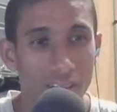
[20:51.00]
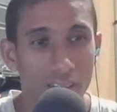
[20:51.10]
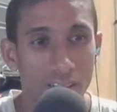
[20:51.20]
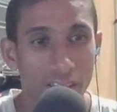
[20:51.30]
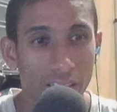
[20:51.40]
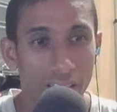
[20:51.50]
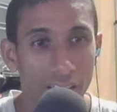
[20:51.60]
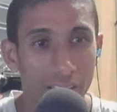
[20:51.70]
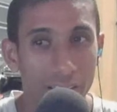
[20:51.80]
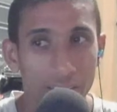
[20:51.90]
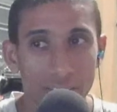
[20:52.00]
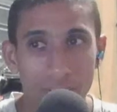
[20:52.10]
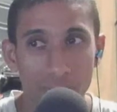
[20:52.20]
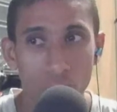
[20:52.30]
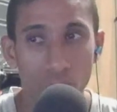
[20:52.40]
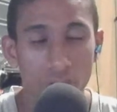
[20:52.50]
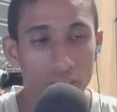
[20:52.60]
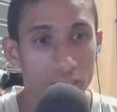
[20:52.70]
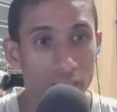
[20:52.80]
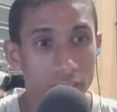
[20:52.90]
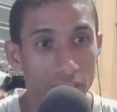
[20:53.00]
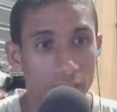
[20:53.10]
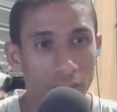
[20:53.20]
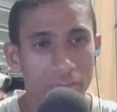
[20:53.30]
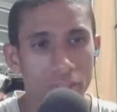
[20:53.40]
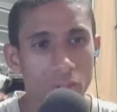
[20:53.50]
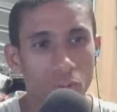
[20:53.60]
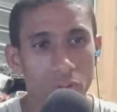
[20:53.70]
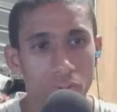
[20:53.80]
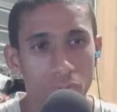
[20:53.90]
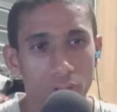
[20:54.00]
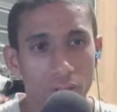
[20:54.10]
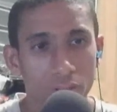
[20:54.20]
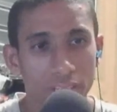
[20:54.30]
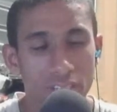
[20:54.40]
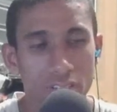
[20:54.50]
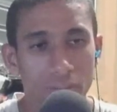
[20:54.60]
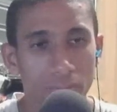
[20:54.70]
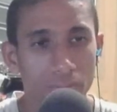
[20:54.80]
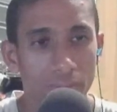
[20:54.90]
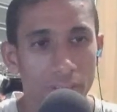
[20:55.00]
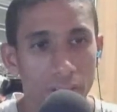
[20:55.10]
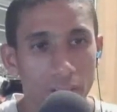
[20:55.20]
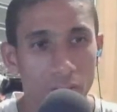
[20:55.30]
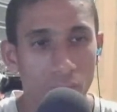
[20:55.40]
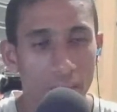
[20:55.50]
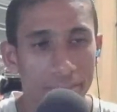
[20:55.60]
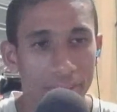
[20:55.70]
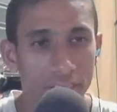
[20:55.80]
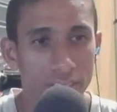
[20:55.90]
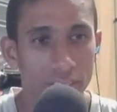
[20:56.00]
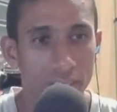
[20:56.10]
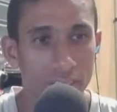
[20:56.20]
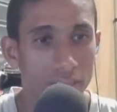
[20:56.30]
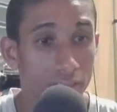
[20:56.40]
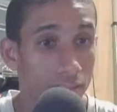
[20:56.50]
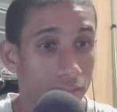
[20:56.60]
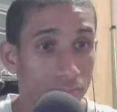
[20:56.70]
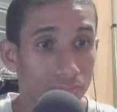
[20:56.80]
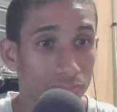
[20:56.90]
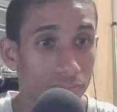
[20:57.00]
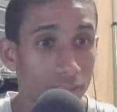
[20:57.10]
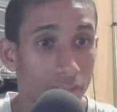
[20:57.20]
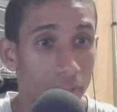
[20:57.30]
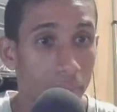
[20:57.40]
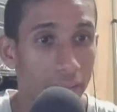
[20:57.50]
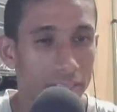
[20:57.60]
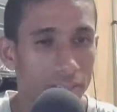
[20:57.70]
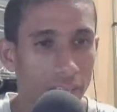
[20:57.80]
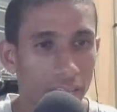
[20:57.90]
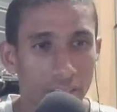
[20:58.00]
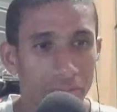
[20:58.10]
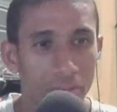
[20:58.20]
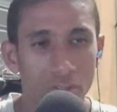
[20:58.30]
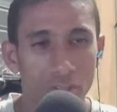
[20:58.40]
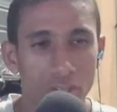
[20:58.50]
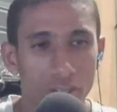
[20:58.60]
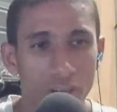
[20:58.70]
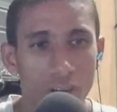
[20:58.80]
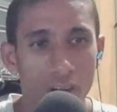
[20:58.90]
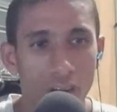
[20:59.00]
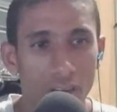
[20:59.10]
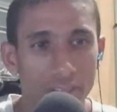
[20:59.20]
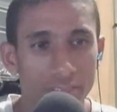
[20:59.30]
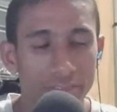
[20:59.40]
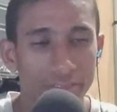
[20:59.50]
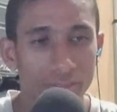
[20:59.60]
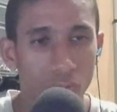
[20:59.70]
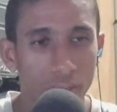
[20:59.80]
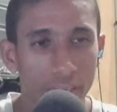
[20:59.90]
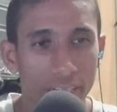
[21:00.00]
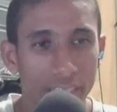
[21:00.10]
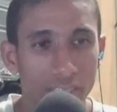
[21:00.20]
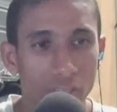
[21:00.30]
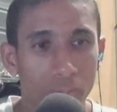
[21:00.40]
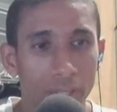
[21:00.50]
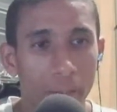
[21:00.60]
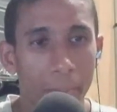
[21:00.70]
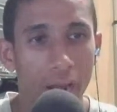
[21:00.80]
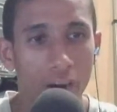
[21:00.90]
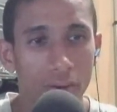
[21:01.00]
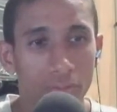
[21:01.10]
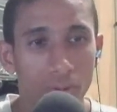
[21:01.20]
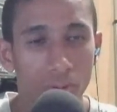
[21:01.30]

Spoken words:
and confusing with realism graphics is the best and the future of what it is to be a powerful